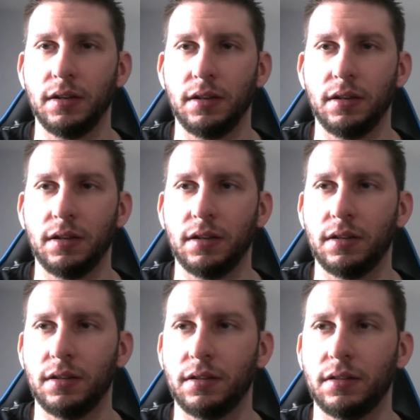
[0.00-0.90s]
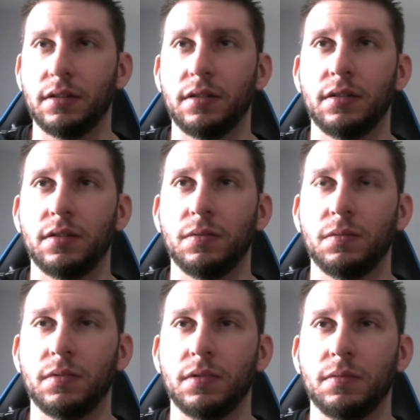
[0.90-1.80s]
Dead. No,
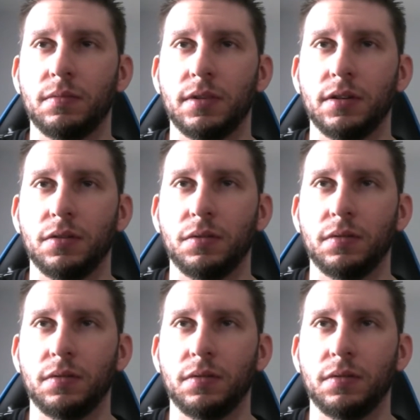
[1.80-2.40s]
no, no.